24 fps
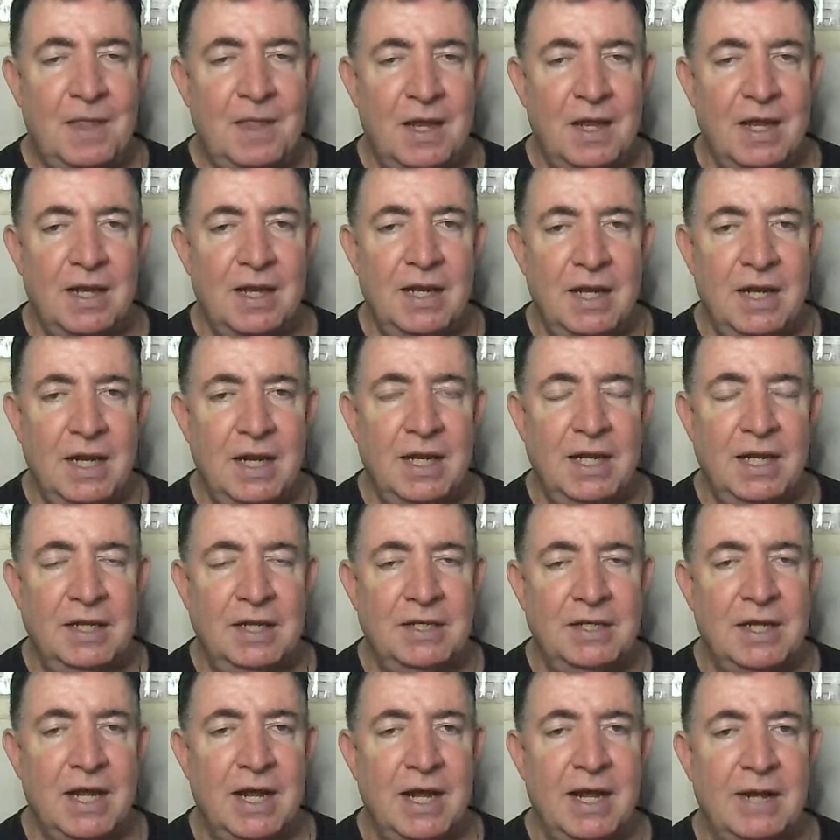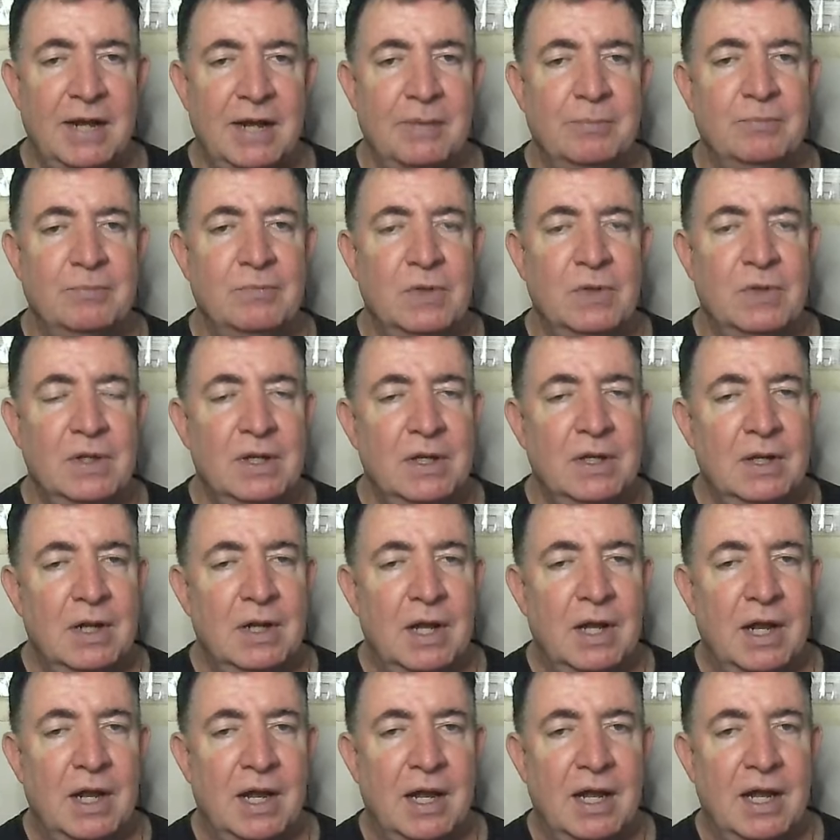at any time.
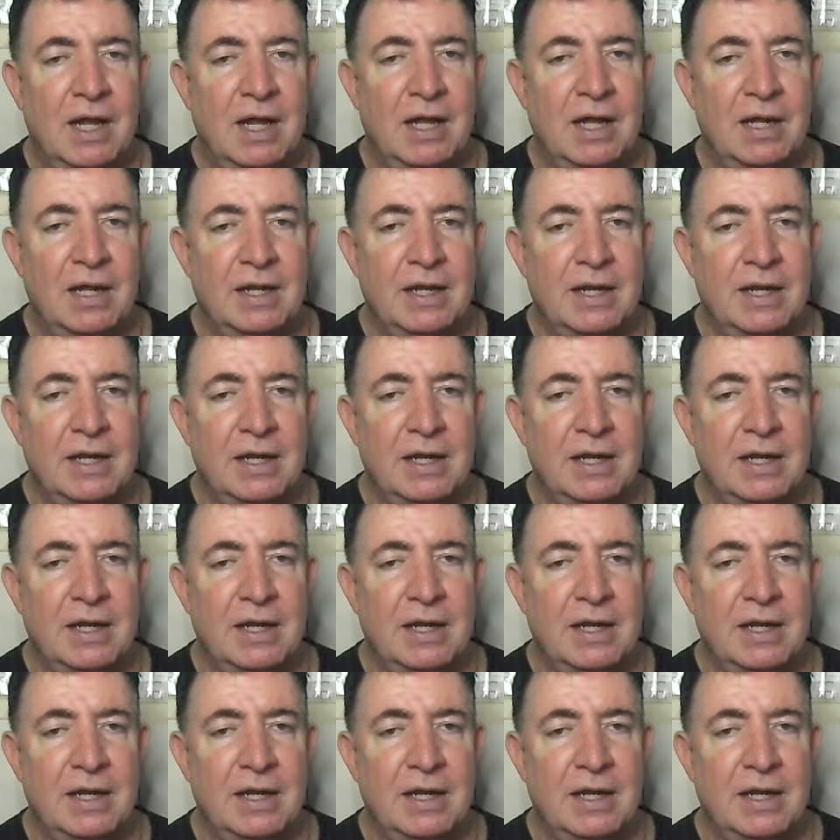Uh,